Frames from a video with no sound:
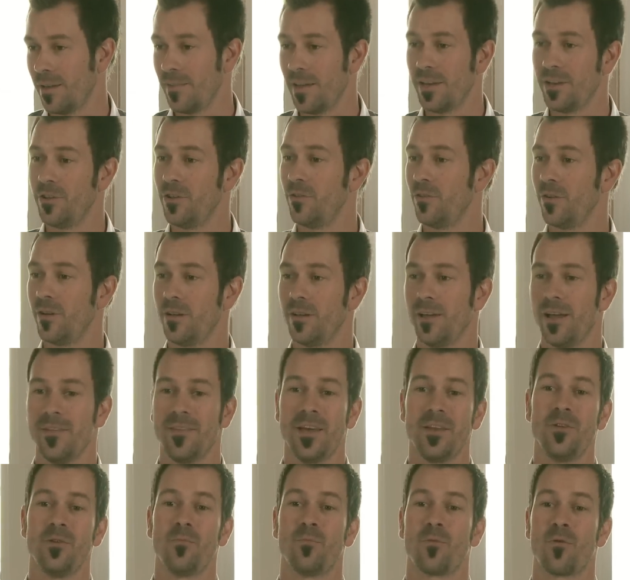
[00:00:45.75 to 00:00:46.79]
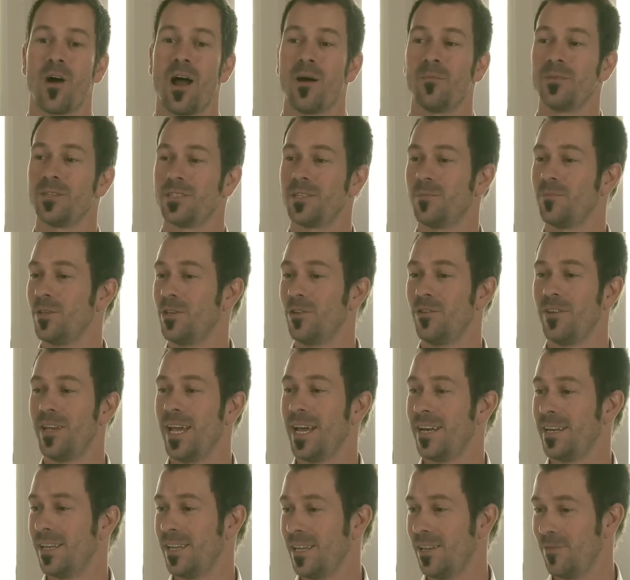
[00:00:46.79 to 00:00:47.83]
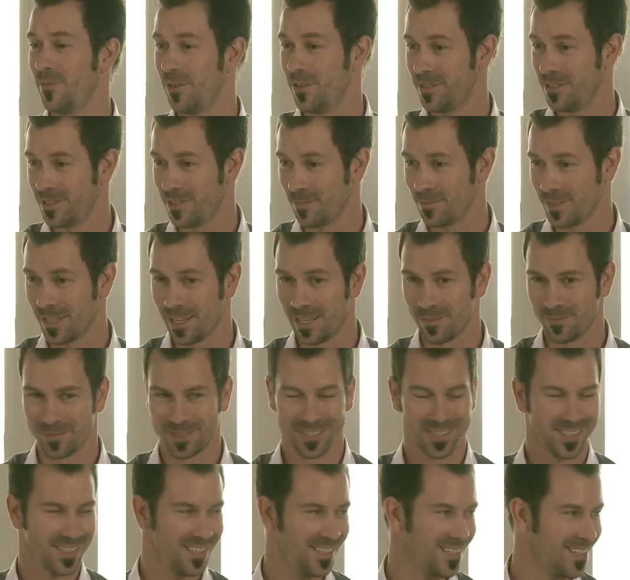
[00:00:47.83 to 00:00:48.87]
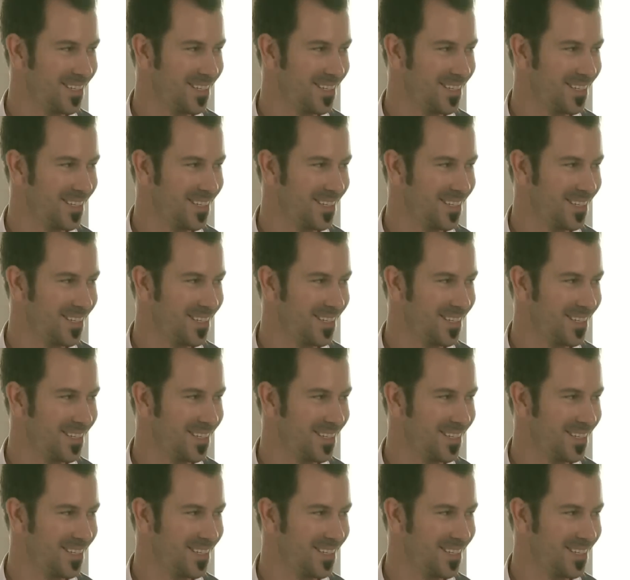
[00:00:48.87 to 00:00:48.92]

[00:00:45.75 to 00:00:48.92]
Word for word: And then you and then you promise something you can't deliver. Sometimes. And it starts